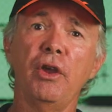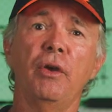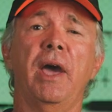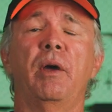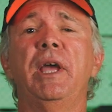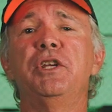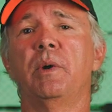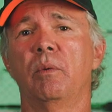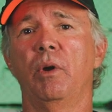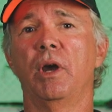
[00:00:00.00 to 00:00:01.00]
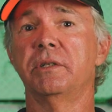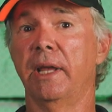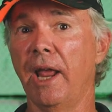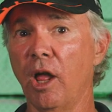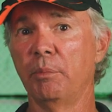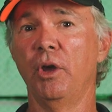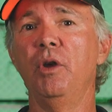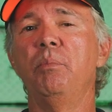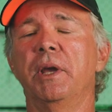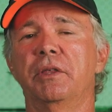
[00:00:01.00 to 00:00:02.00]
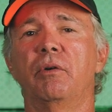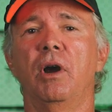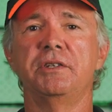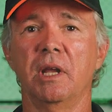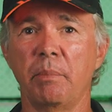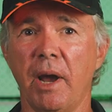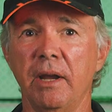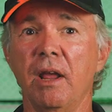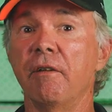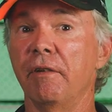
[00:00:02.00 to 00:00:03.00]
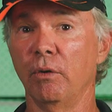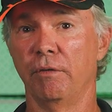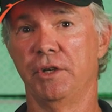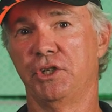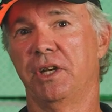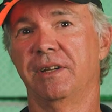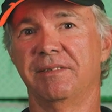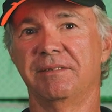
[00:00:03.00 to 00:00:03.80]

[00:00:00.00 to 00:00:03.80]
you how each one works and help you pick the right stick bait for your fishing.